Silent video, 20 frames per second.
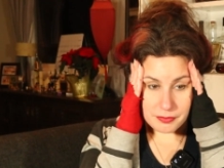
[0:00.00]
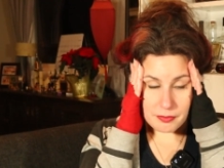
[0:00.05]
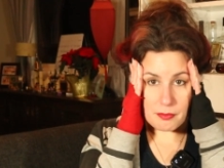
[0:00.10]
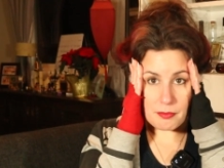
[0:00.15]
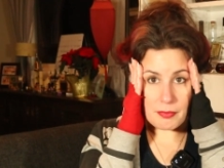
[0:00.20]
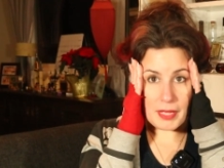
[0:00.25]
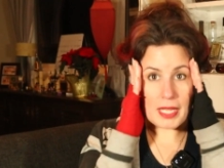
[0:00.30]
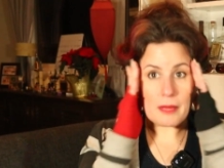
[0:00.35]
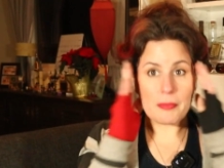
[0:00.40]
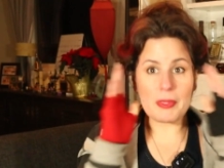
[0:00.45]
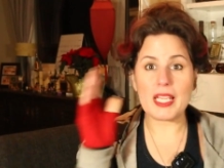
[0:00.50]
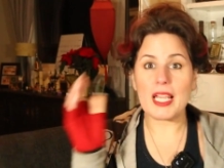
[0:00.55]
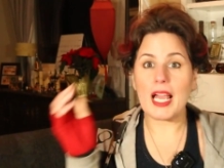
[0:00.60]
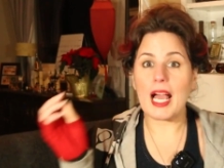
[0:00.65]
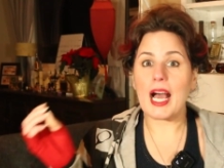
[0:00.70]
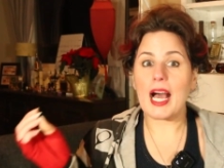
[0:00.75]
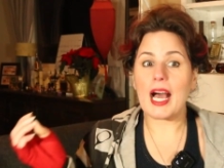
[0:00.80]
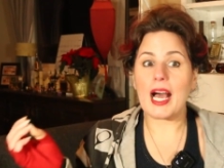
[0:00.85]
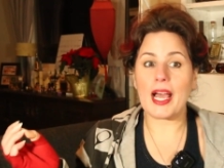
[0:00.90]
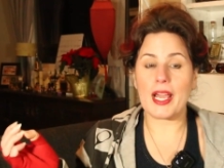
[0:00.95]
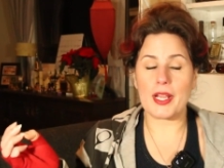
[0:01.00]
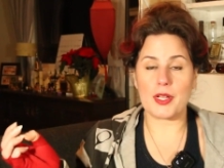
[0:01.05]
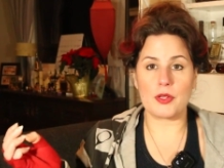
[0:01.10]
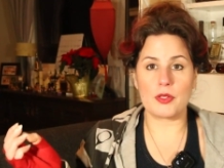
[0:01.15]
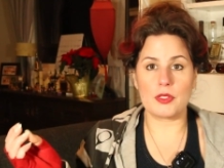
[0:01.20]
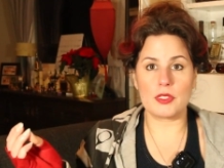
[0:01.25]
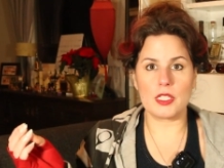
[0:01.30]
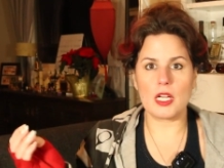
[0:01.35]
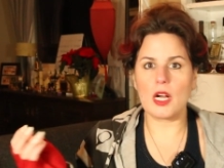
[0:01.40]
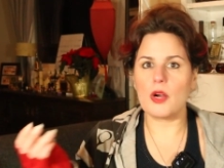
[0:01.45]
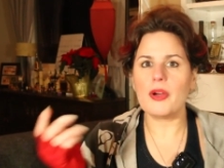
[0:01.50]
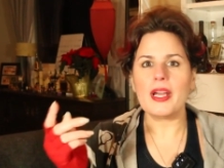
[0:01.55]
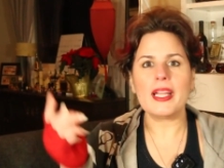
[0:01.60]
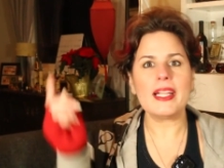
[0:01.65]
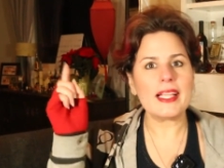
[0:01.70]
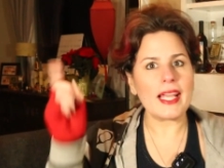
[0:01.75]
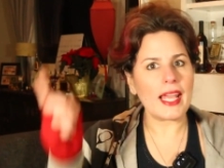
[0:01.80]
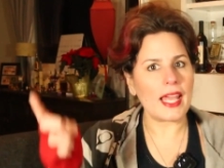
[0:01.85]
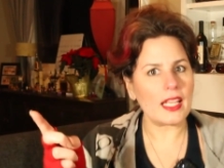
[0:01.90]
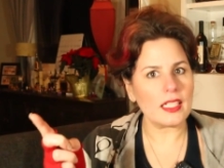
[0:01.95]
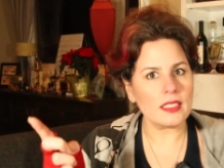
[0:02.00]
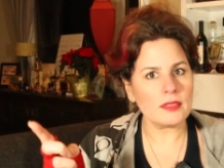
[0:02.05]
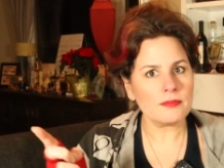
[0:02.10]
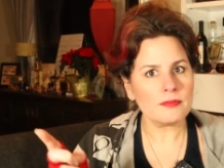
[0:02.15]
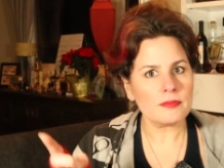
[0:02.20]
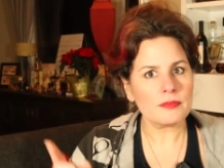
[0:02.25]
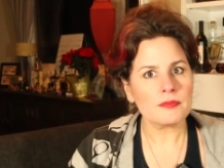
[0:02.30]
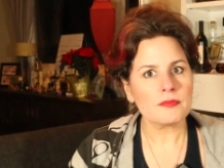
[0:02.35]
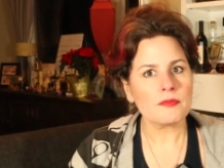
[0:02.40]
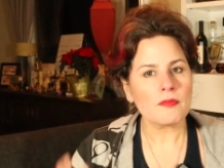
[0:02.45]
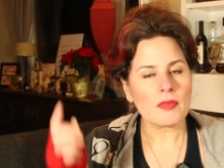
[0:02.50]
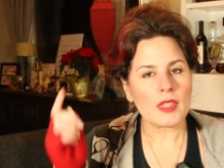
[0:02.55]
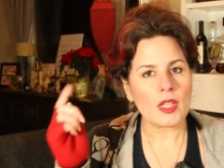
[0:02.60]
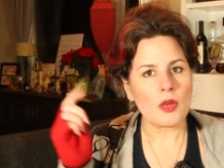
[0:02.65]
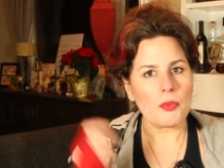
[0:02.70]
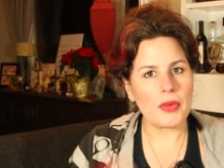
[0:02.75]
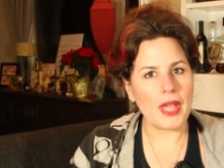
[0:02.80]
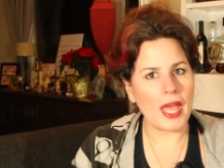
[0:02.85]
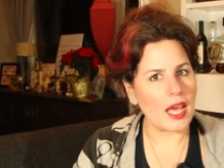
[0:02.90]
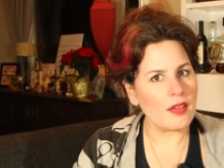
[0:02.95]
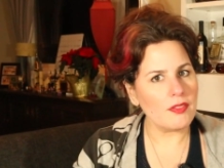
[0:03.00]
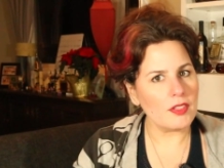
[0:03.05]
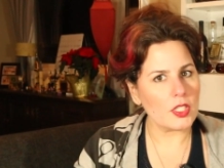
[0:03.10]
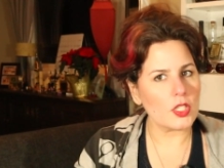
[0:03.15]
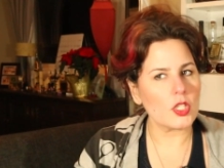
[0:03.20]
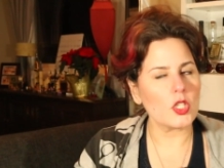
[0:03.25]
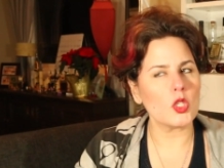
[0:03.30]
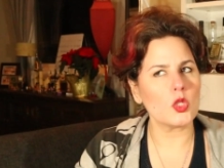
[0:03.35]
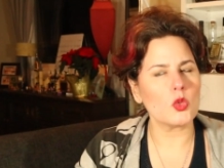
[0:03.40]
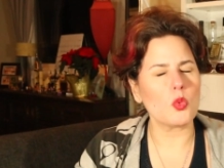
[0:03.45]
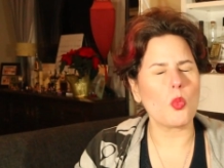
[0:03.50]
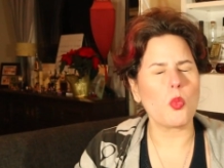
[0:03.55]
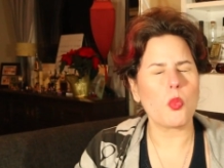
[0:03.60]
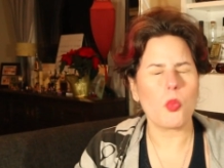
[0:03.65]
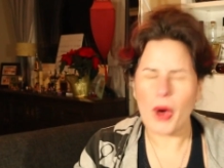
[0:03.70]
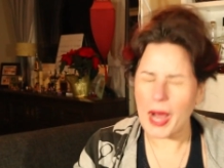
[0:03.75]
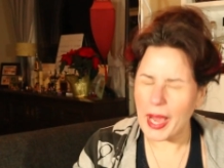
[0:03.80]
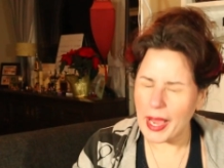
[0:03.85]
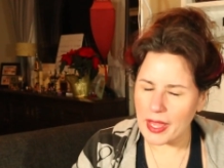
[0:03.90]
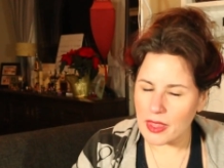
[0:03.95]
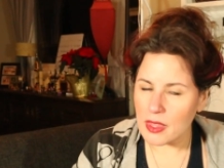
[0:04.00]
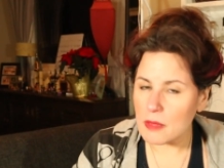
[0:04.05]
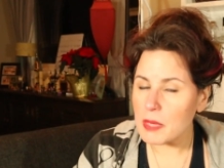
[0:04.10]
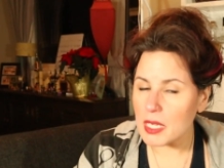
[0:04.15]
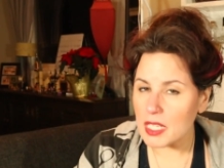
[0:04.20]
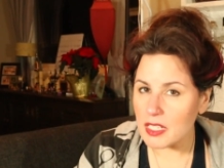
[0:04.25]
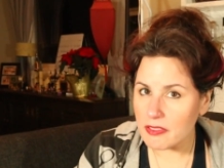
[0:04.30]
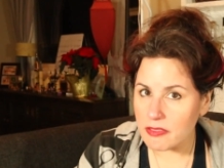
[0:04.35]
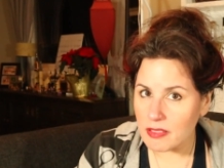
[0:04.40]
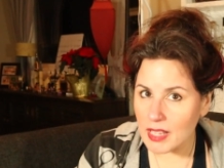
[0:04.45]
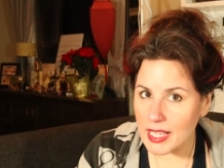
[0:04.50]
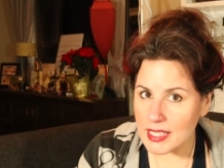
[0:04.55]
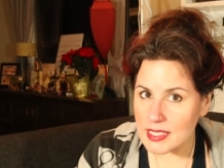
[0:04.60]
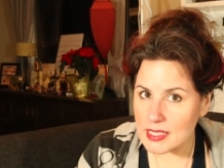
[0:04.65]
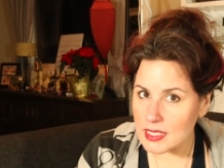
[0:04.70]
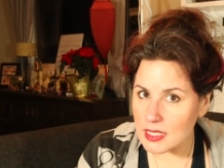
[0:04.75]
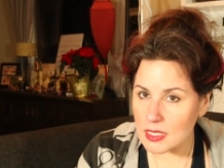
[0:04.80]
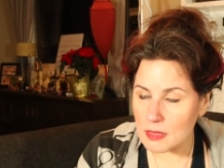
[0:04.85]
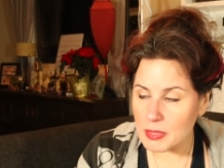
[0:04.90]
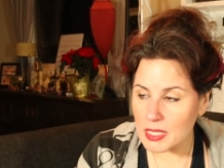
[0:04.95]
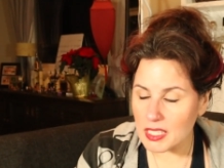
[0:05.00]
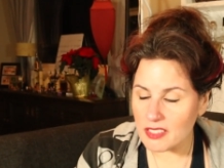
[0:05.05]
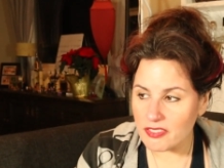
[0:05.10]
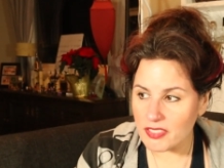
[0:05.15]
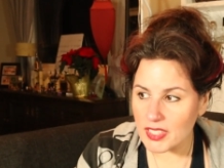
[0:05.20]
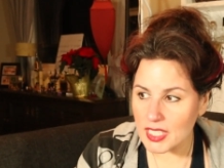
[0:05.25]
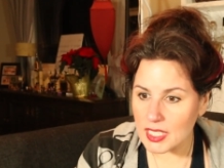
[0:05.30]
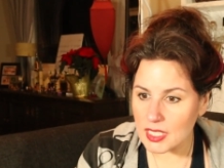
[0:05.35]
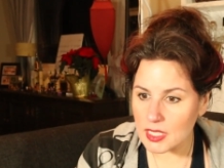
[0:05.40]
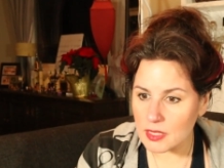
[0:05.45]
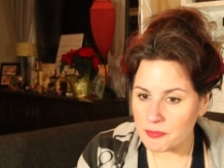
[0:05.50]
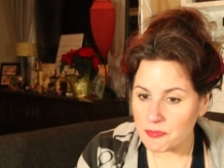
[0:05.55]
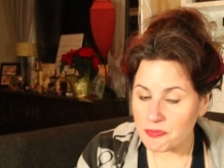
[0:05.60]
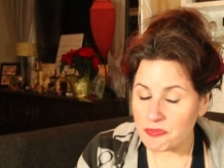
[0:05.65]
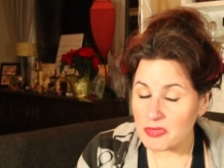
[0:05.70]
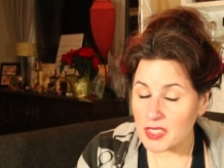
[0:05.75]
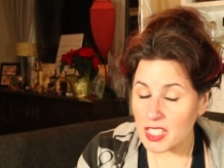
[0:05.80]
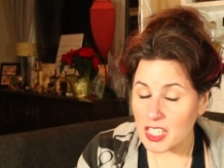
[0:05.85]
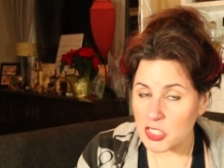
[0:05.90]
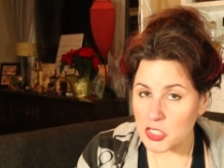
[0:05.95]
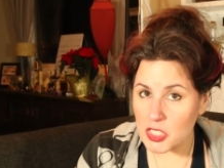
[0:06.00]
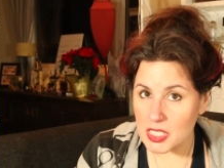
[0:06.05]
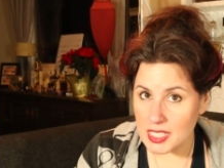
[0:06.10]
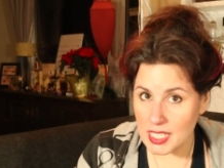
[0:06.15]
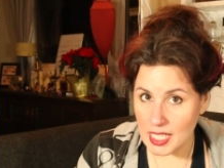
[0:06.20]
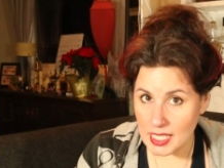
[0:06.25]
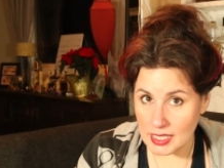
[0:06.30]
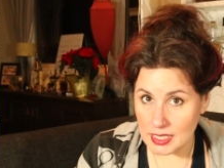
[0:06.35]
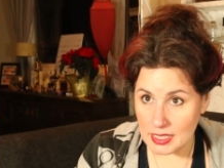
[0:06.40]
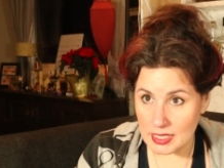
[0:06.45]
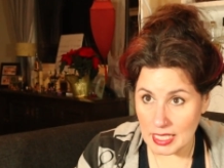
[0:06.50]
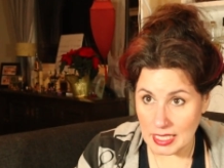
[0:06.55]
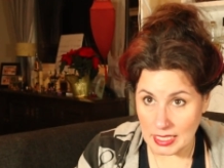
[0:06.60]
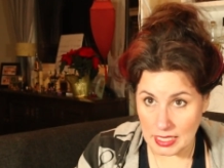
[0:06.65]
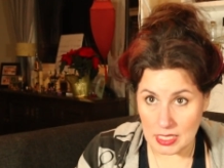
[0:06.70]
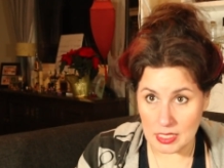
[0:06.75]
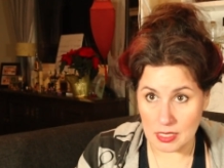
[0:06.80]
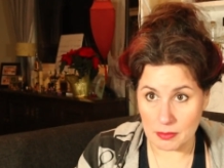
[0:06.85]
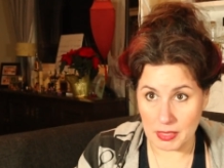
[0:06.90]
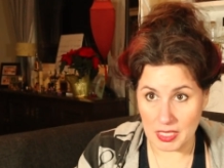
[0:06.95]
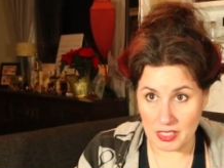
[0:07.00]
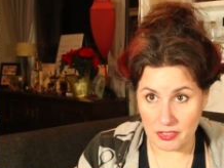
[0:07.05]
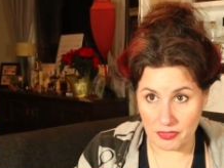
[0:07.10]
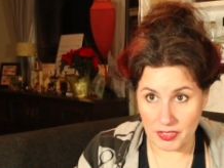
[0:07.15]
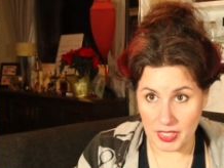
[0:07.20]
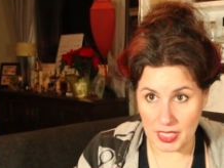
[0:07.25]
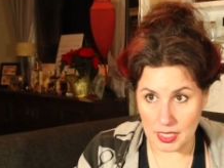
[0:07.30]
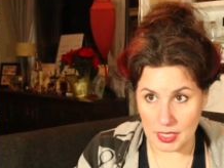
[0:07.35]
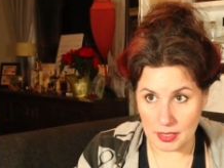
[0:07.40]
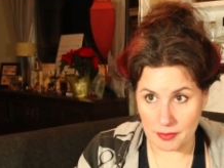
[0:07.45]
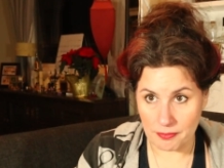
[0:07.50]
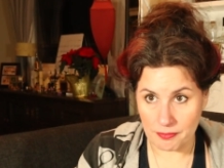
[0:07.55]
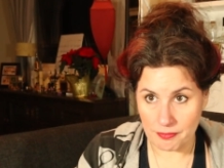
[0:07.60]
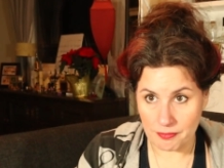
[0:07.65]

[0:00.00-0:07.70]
Maybe. I don't know. And again, we haven't heard why the butterflies need to be defeated, just that they need to be defeated.